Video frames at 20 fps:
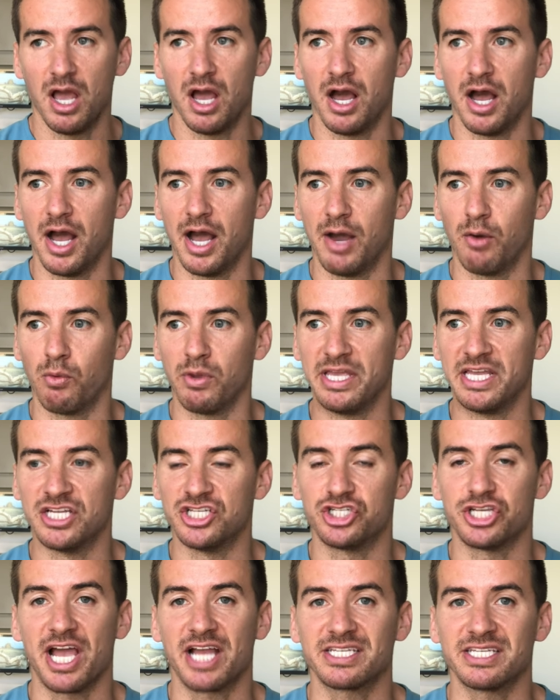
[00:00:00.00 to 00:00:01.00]
Uh, we
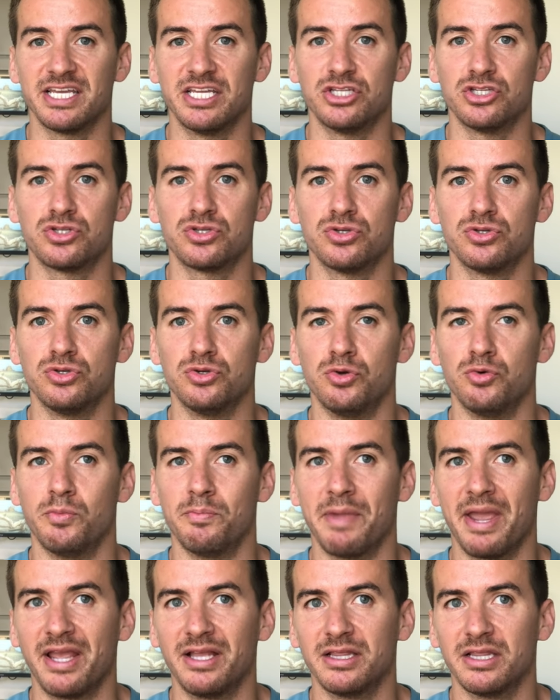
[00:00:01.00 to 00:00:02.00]
inject into
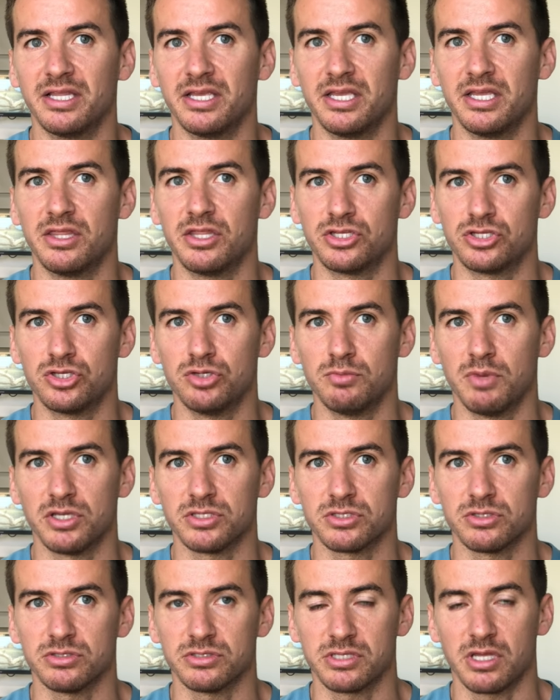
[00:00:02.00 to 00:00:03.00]
mainly the two
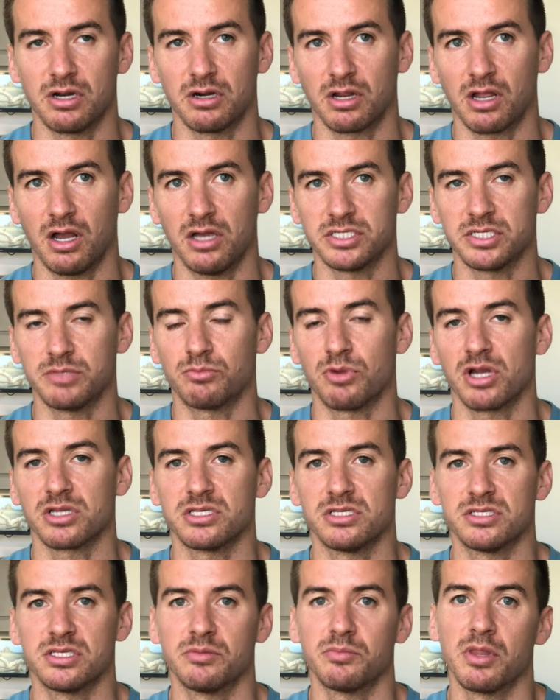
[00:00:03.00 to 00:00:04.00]
muscles that are causing
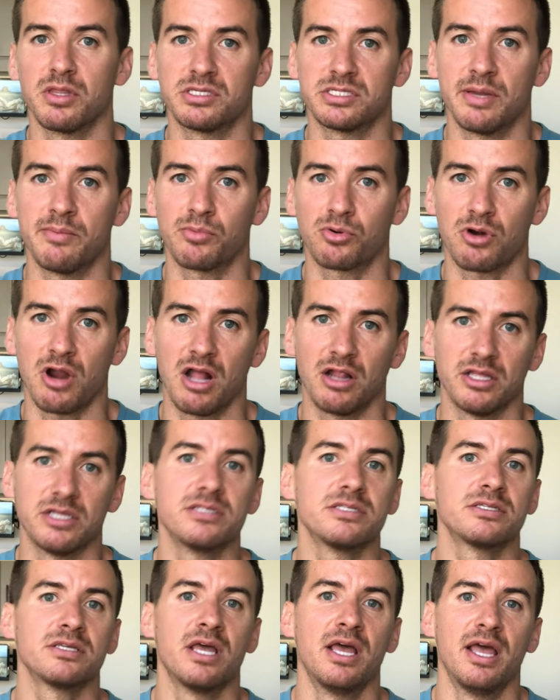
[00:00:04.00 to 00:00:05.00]
bruxism, the
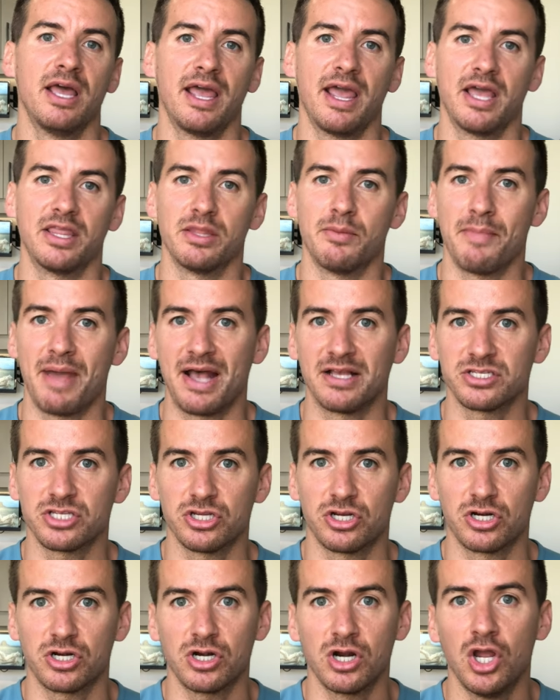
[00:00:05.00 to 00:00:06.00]
temporalis and the
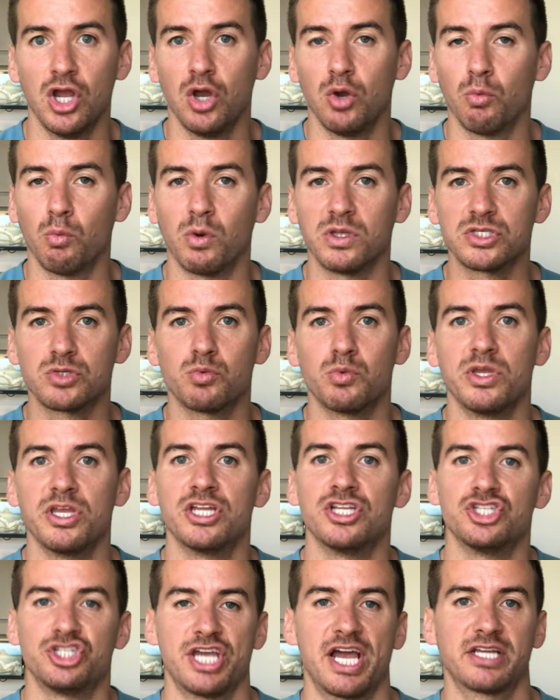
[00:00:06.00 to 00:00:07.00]
masseter. Once we
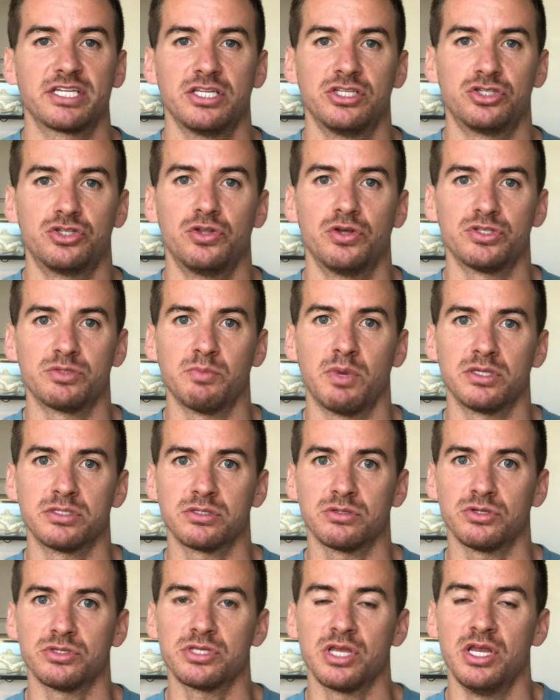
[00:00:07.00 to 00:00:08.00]
inject into those
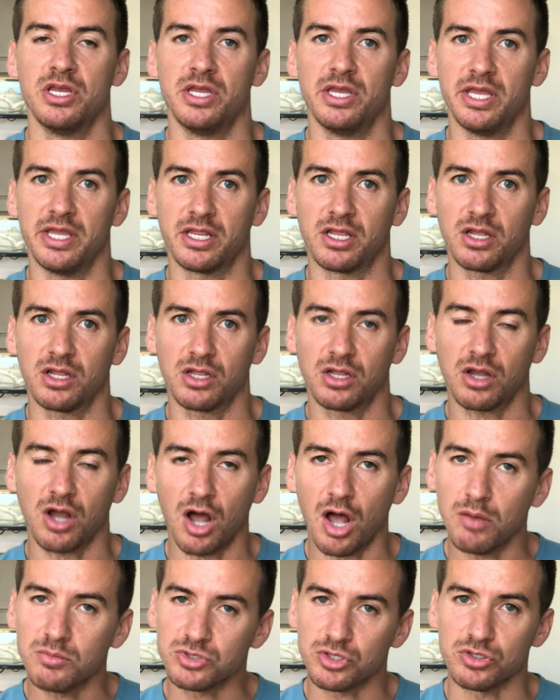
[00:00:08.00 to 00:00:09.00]
muscles, it
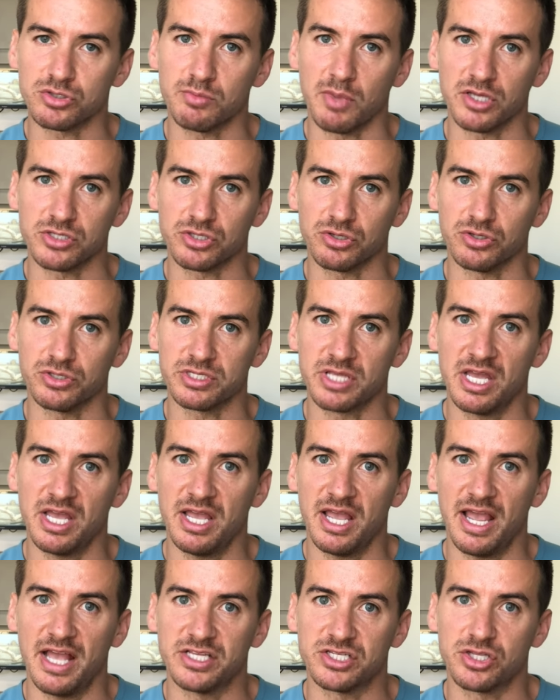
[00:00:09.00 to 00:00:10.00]
calms those muscles,
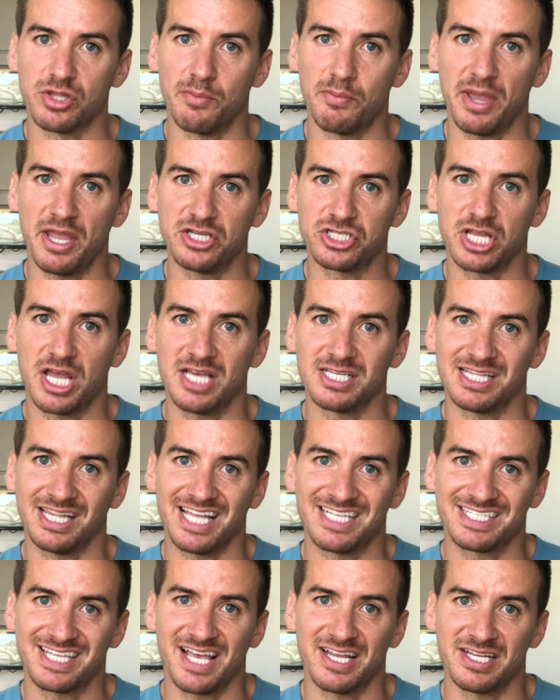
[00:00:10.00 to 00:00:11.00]
and so the patient has
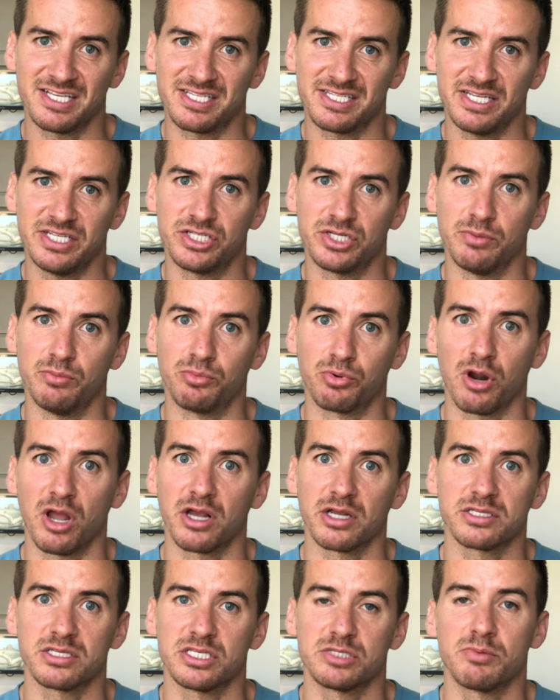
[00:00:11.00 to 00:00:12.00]
less tendency to
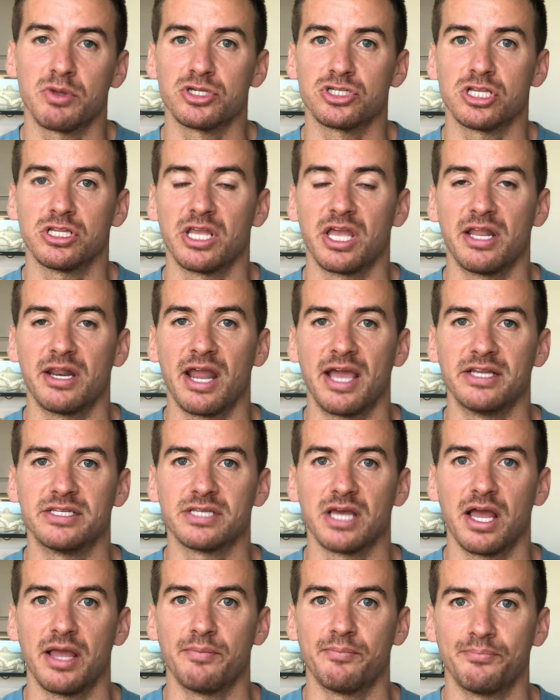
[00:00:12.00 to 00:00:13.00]
brux, especially at
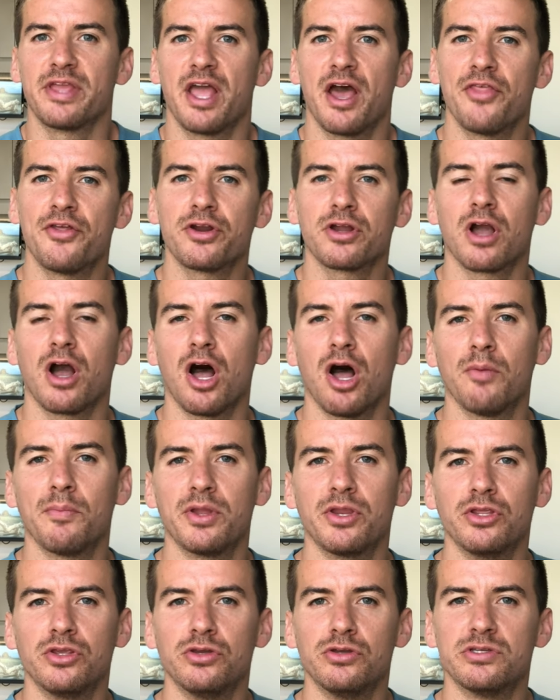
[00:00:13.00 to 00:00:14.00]
nighttime. The other
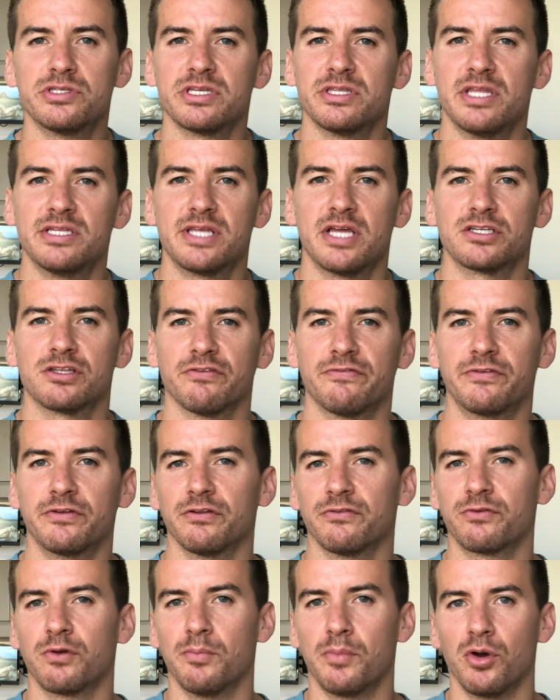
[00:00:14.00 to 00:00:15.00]
common use in the dental
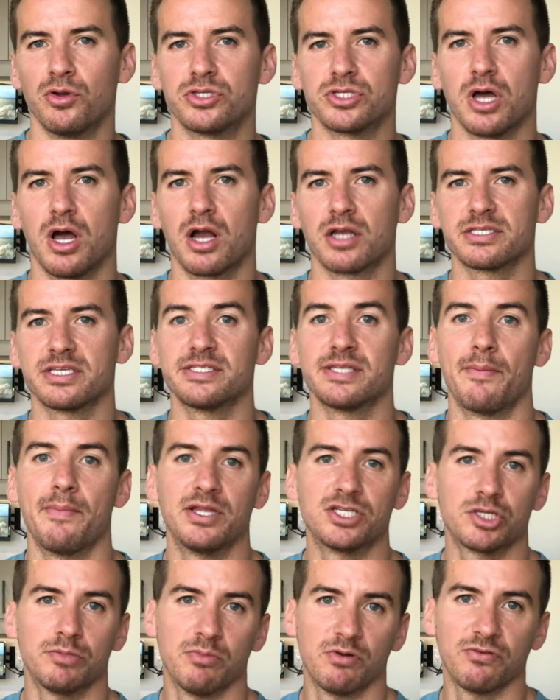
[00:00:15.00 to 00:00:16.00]
field for Botox, as I
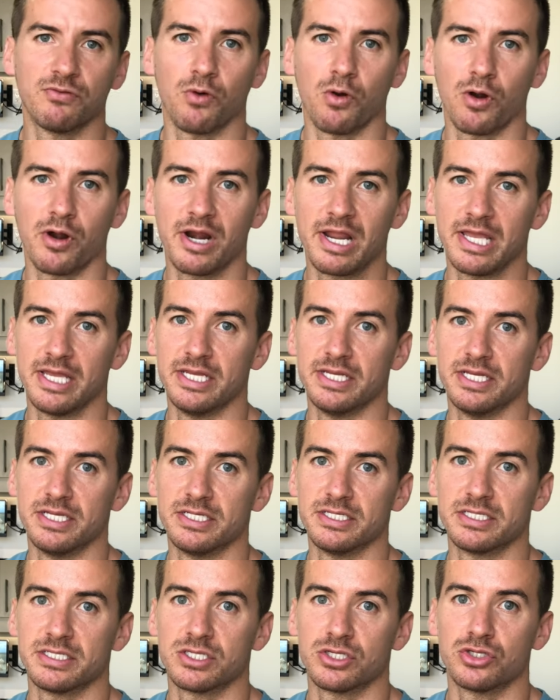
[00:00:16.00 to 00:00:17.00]
mentioned before,
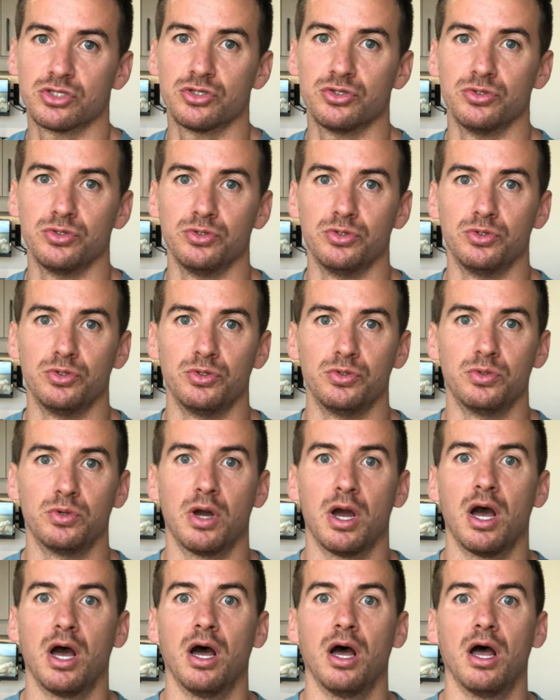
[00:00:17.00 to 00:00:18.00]
is to
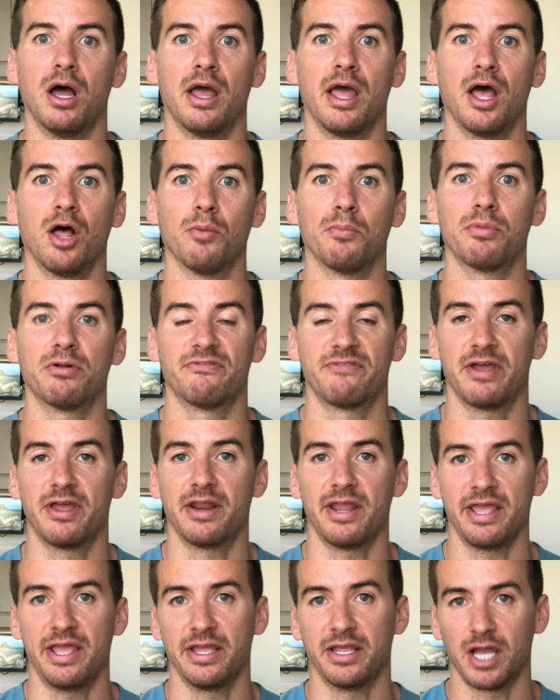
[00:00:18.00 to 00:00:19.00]
uh, help
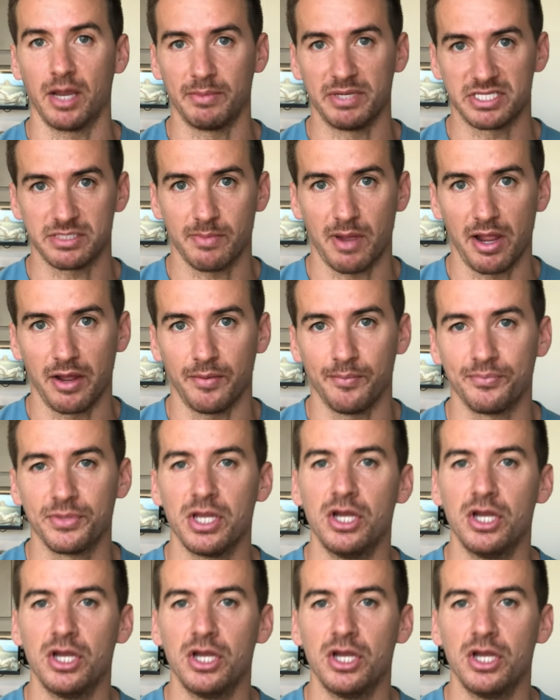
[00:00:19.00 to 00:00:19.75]
prevent a gummy smile.